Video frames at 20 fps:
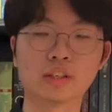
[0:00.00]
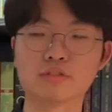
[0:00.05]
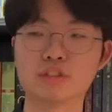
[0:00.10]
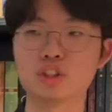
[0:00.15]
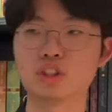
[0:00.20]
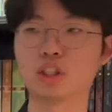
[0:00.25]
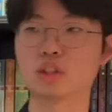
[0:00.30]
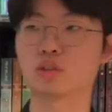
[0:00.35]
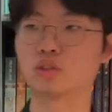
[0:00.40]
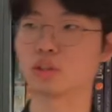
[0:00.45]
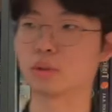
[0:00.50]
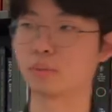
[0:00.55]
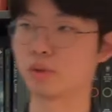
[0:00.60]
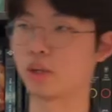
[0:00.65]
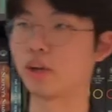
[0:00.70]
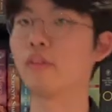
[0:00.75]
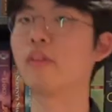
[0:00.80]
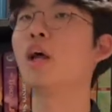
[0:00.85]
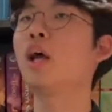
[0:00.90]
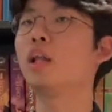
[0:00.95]
the general summary
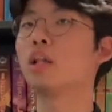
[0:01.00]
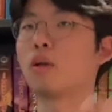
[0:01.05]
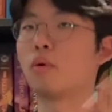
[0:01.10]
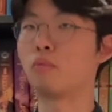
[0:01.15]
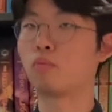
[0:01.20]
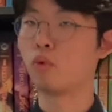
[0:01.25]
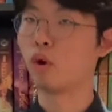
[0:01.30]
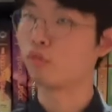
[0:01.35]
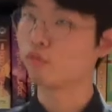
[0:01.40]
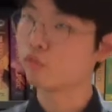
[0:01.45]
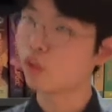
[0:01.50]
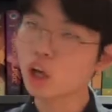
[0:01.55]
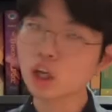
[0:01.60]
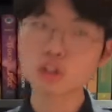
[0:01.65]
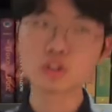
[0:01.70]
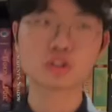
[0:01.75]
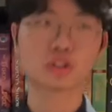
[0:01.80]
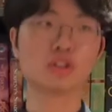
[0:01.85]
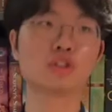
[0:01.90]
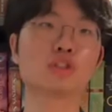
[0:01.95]
on the
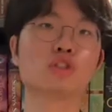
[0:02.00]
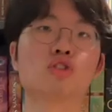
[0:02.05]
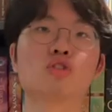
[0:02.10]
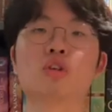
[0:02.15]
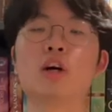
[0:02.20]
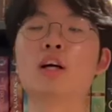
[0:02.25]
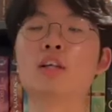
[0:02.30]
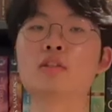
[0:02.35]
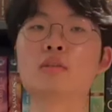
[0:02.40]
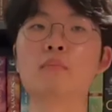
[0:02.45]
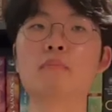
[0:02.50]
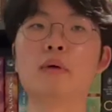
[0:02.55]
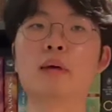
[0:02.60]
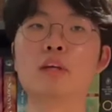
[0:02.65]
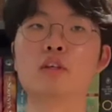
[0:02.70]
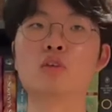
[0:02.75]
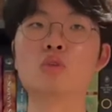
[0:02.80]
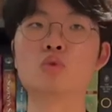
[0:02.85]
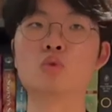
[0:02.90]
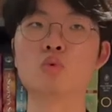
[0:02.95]
reflections and trying to
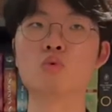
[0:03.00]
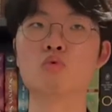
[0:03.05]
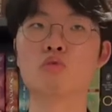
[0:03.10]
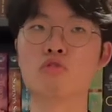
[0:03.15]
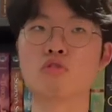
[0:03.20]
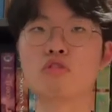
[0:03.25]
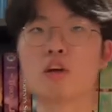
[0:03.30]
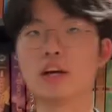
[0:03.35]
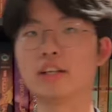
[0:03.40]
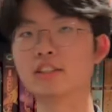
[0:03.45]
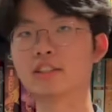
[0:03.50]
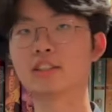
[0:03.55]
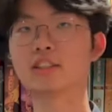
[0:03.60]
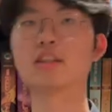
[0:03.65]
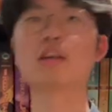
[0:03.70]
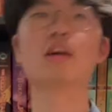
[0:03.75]
make you do this.